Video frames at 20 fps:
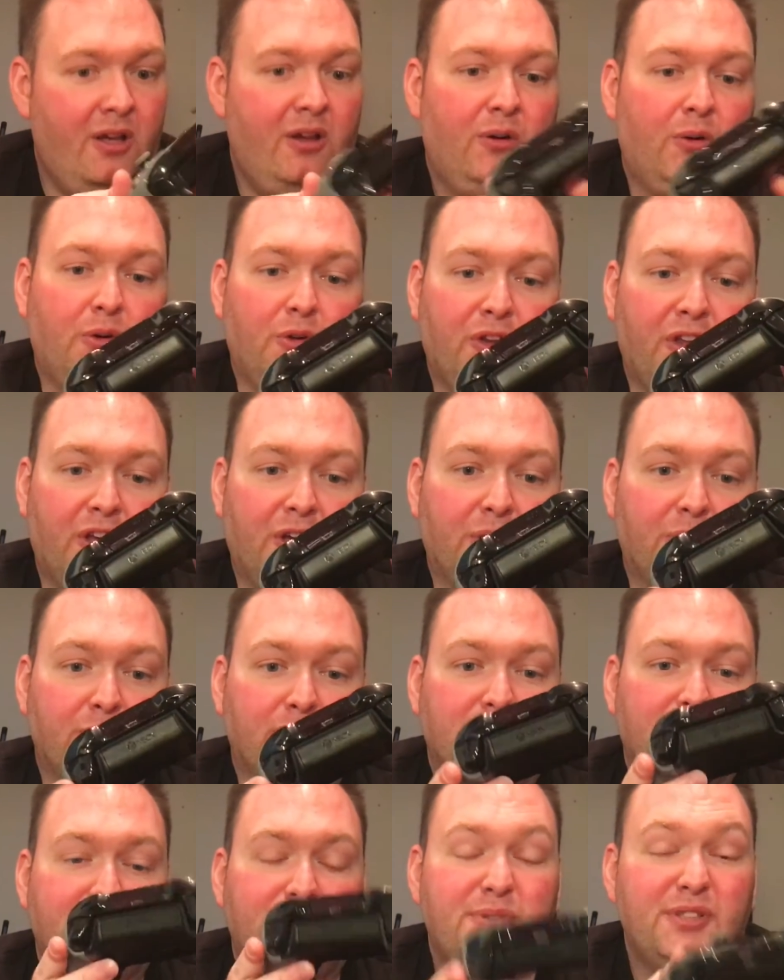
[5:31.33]
Although
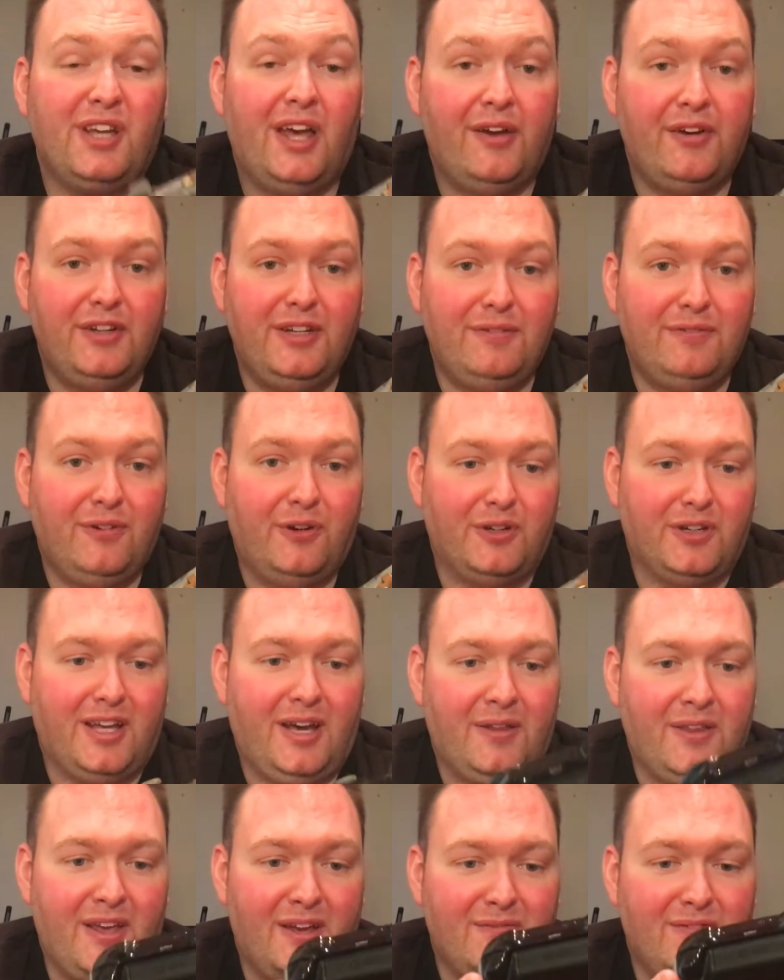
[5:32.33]
slightly defunct
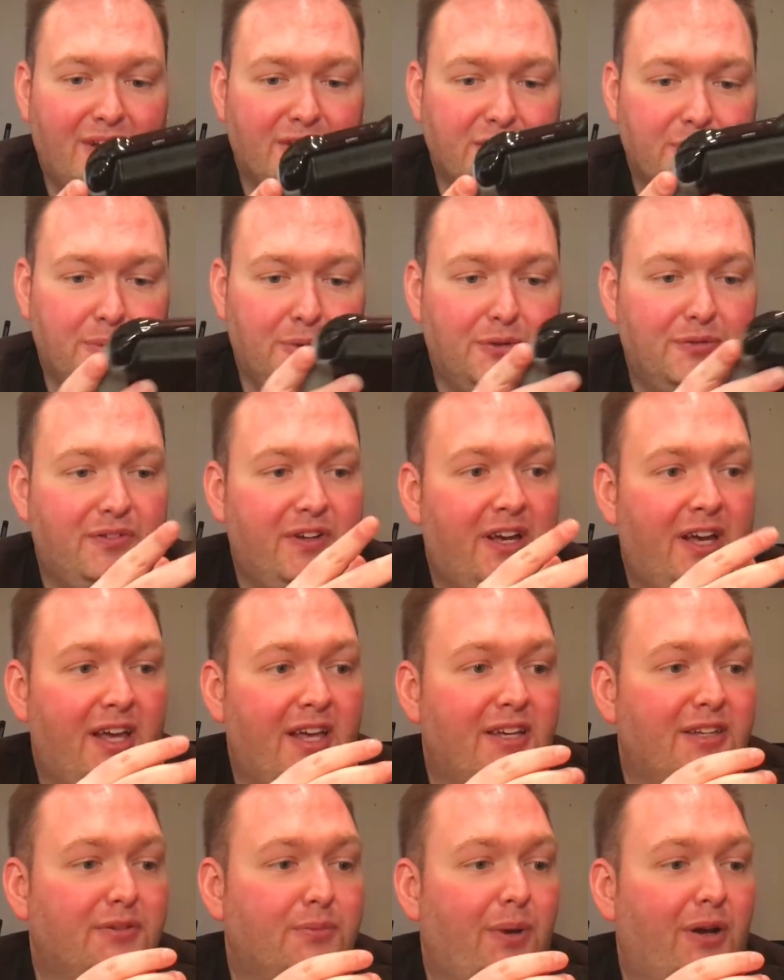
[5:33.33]
now that Advanced Warfare
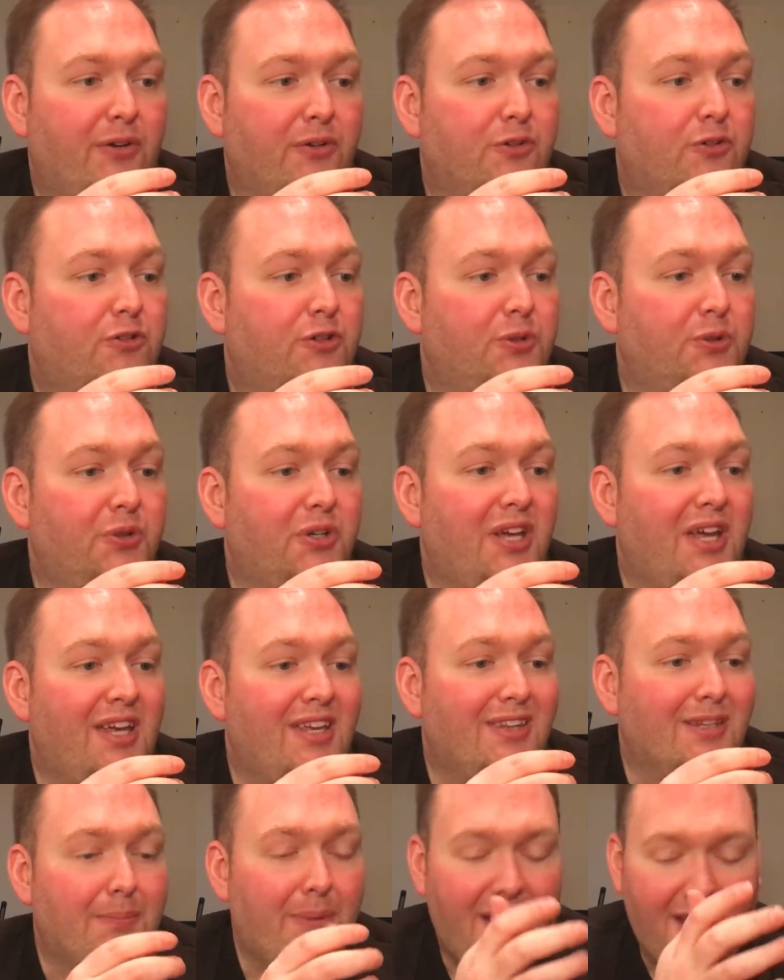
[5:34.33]
is well and truly
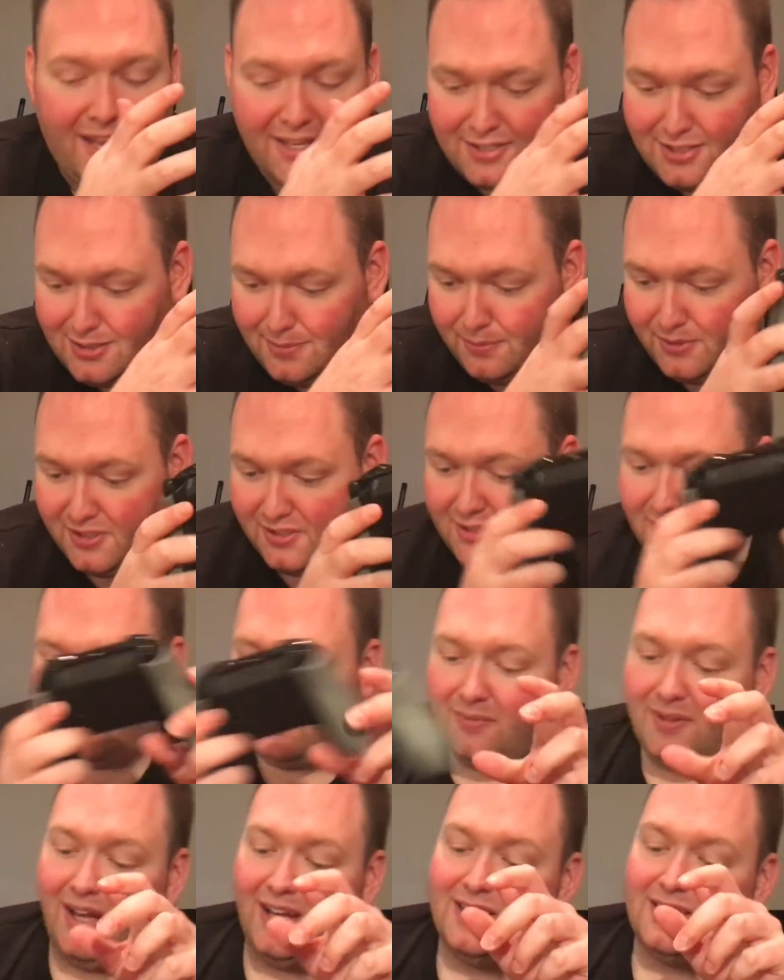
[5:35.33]
in the past, but
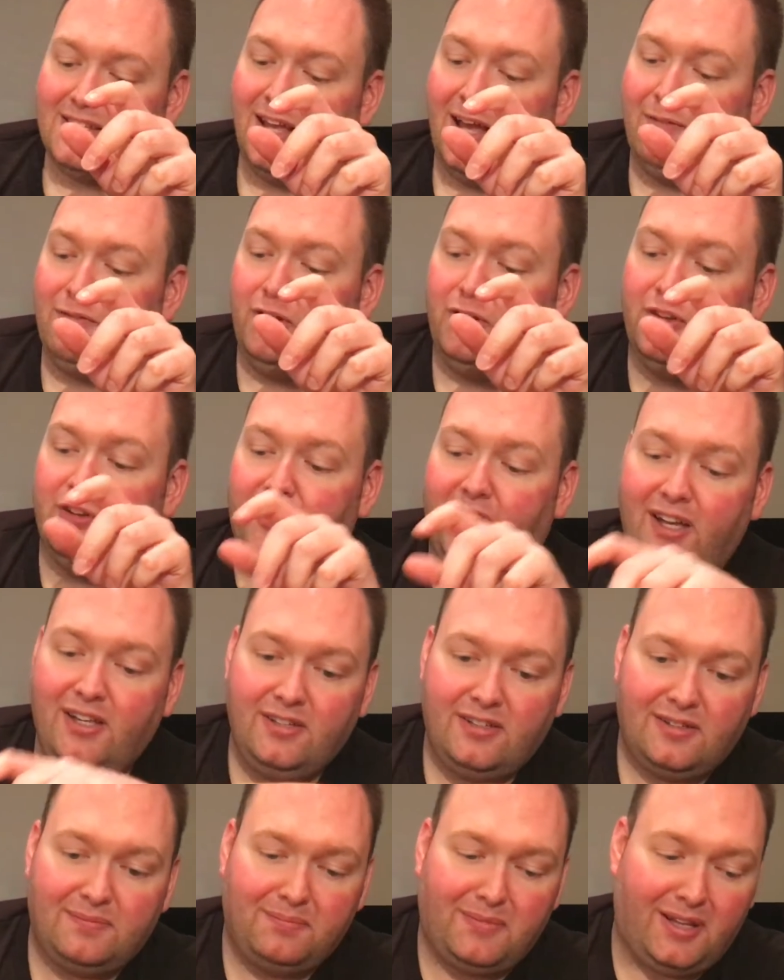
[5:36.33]
nice to have
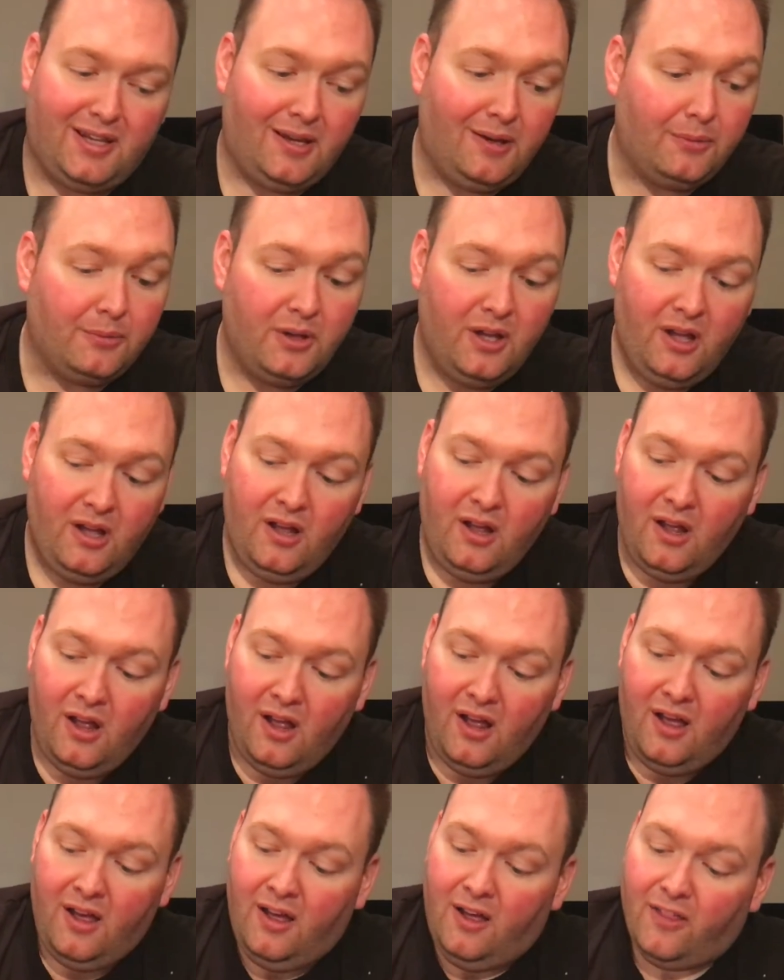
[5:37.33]
nonetheless. Now,
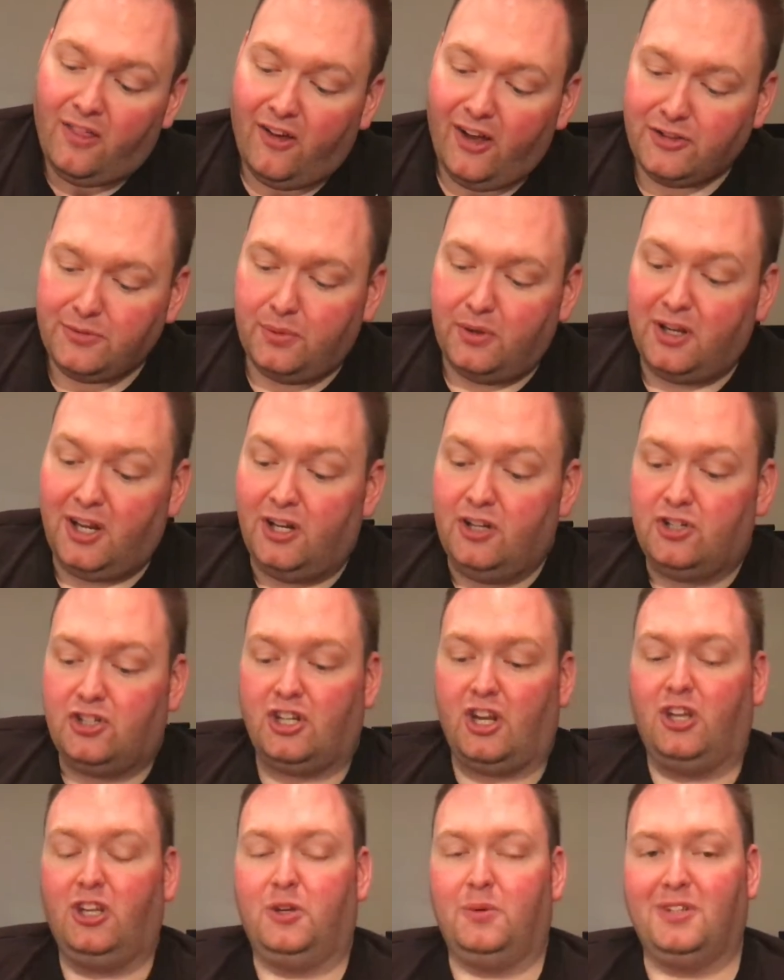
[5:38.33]
the last one I'm going to
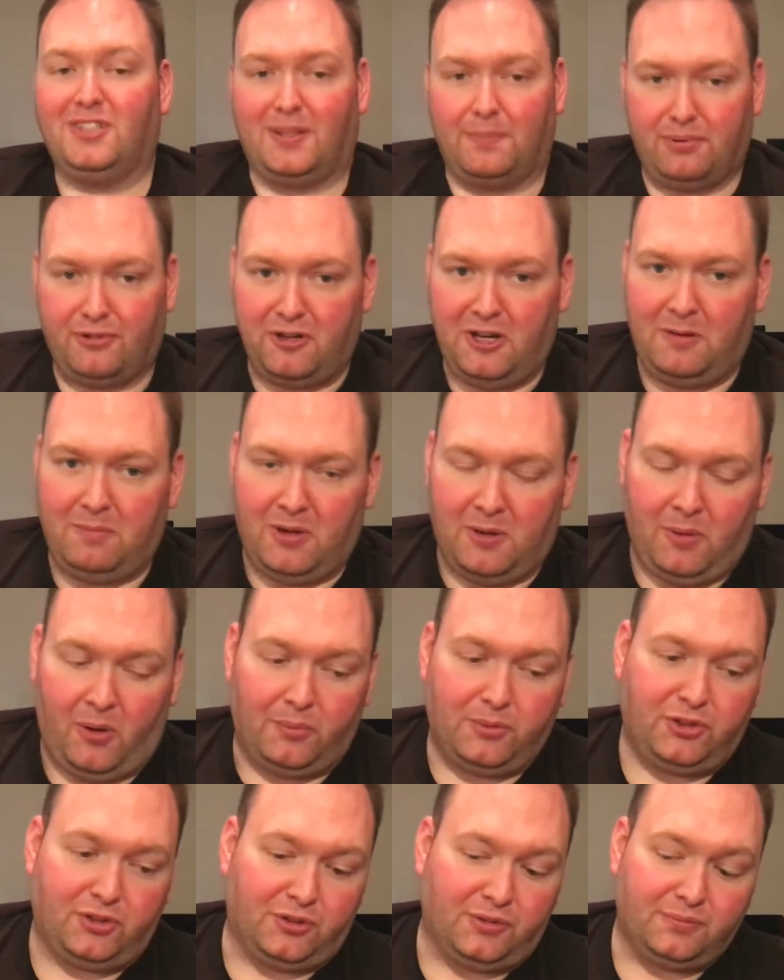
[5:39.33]
show you is the premium
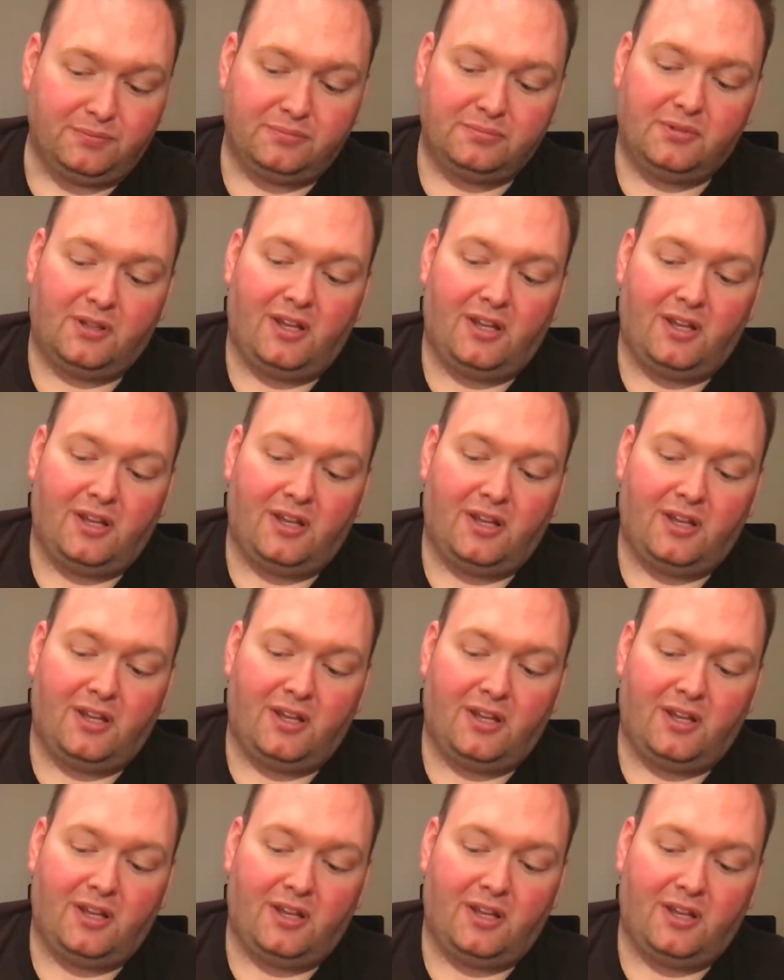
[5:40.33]
option.